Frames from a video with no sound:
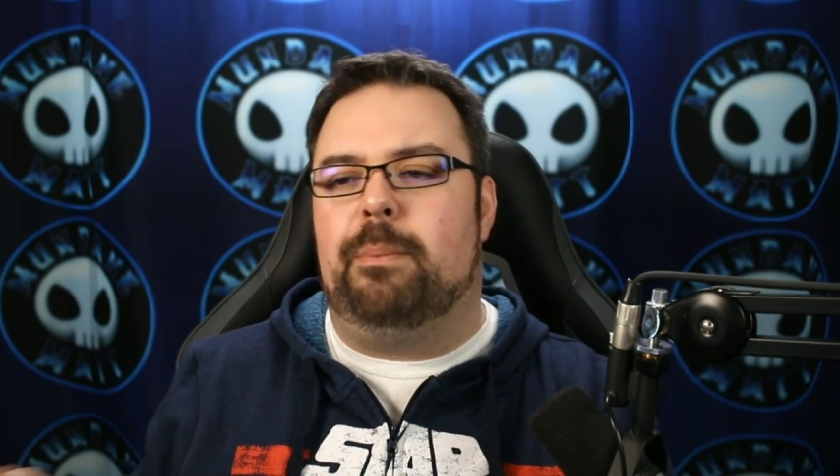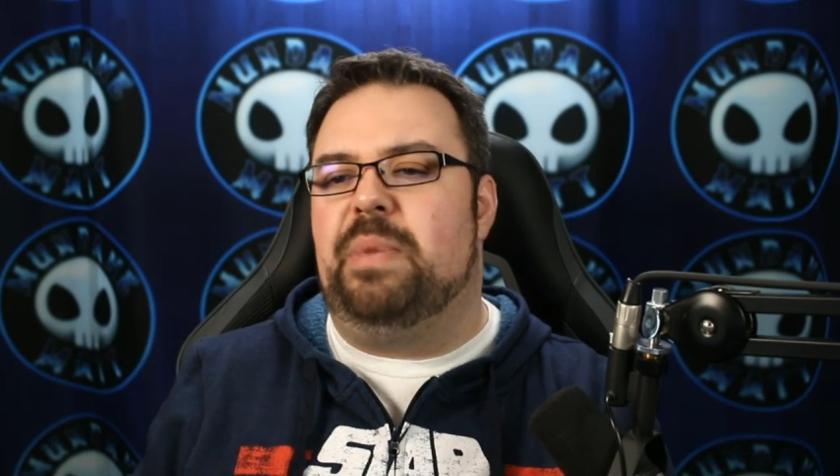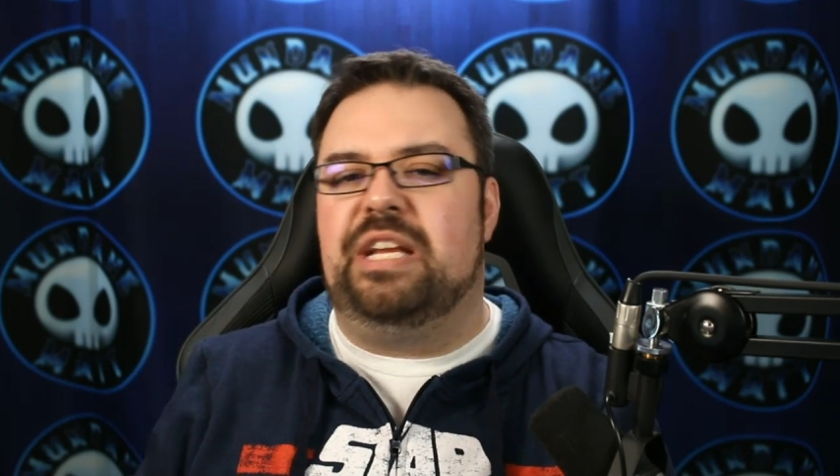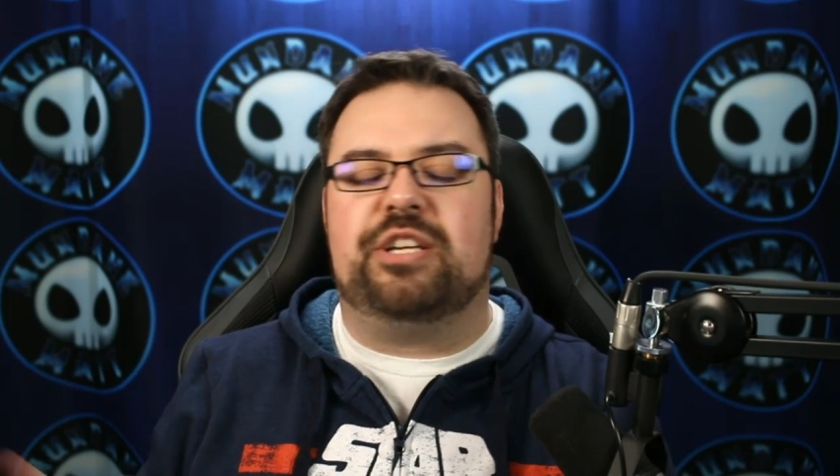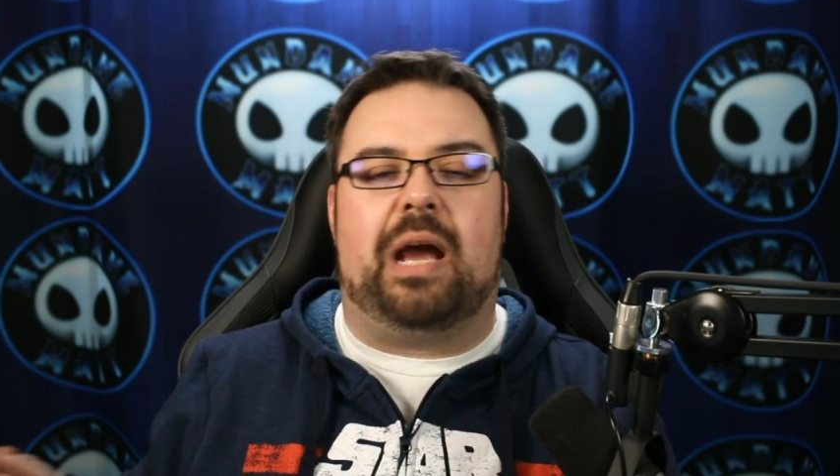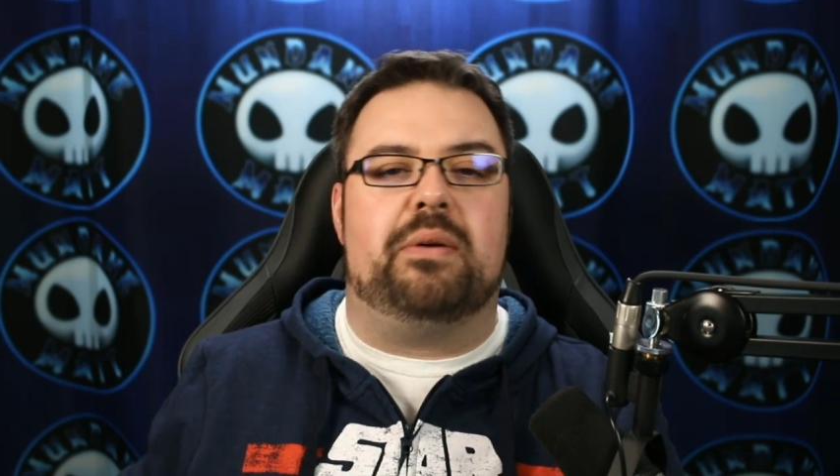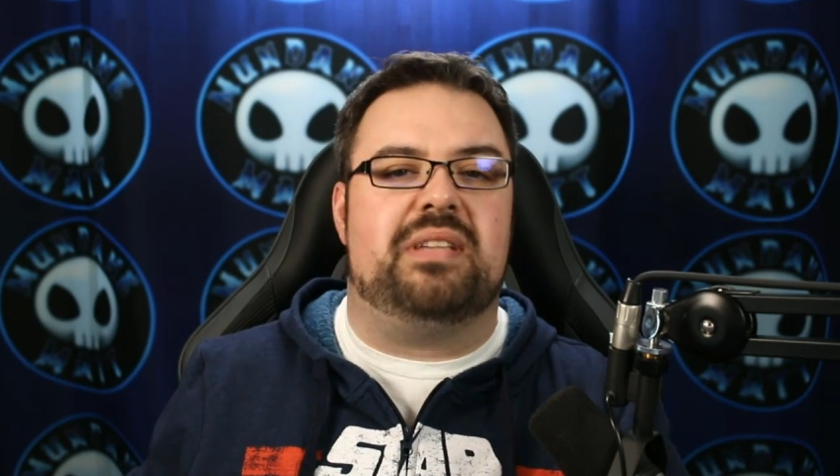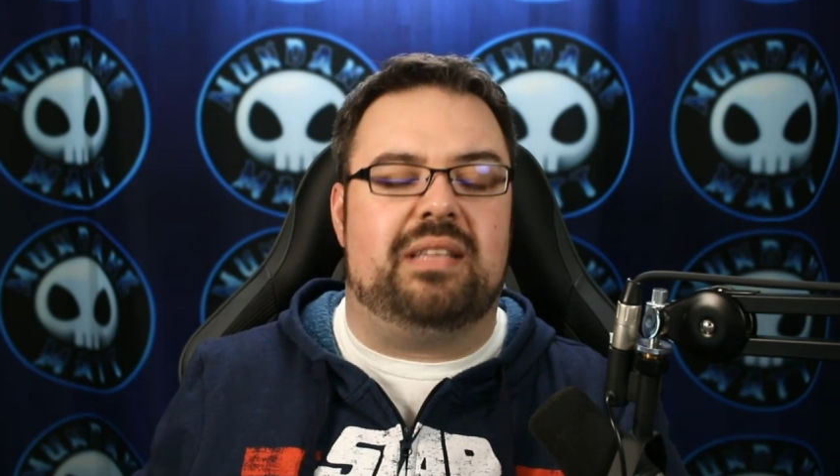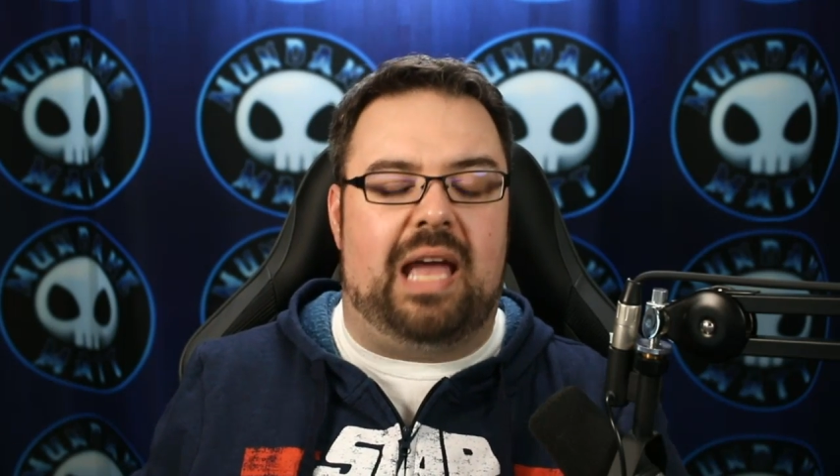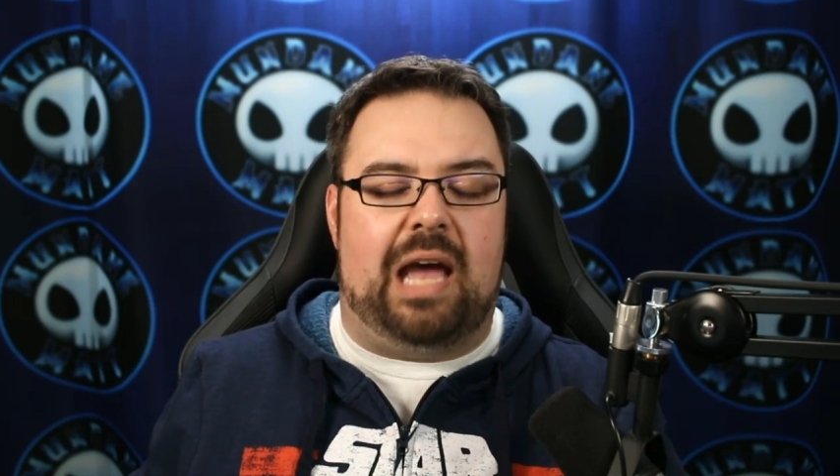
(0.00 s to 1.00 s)
beach
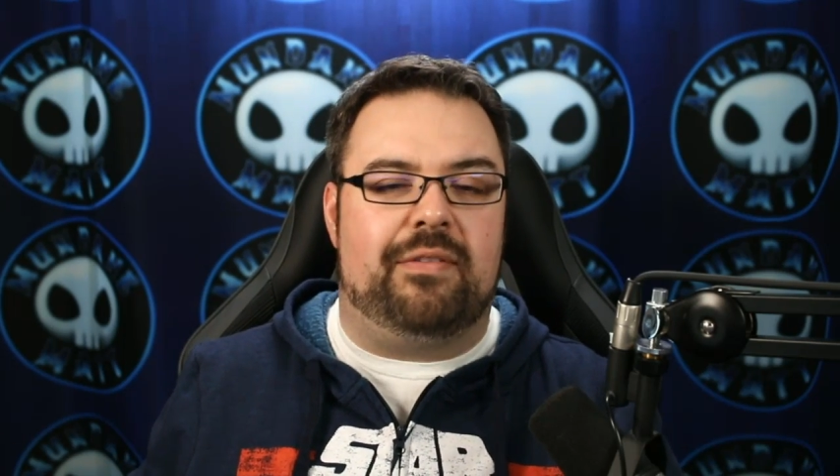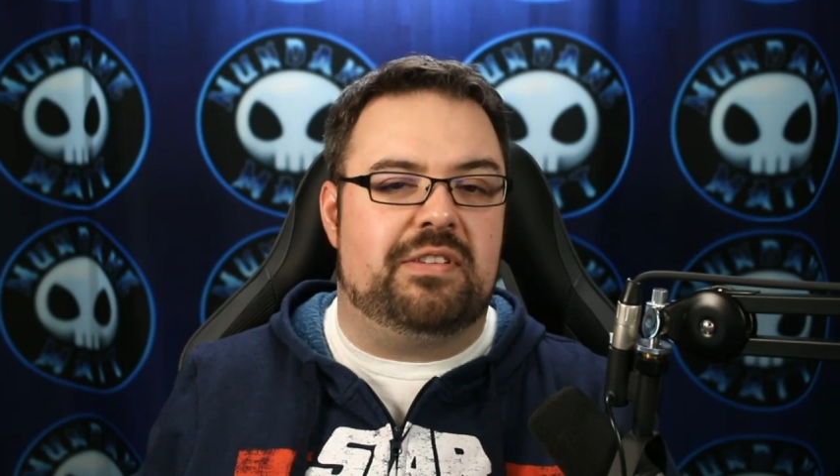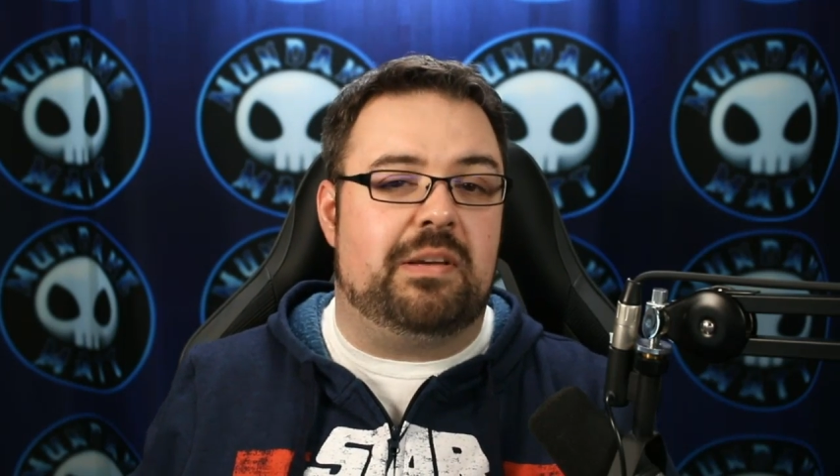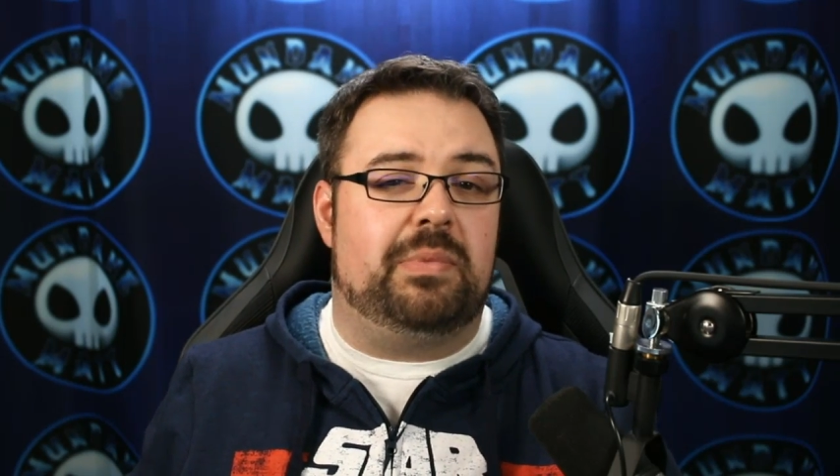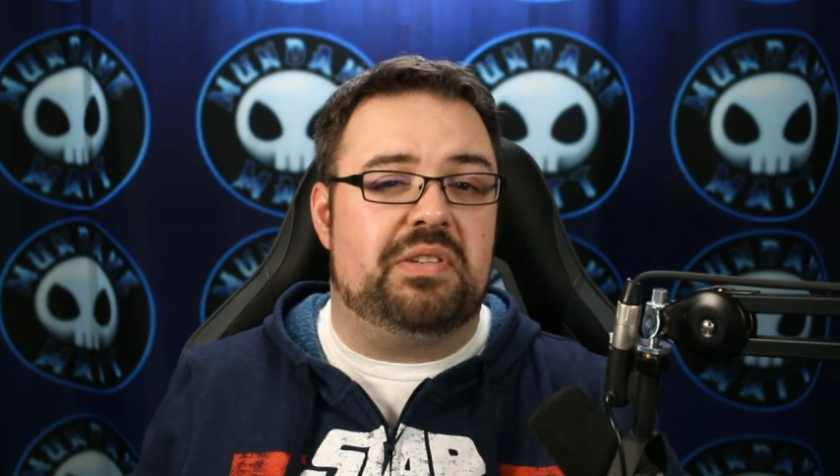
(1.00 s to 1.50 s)
house that they have on some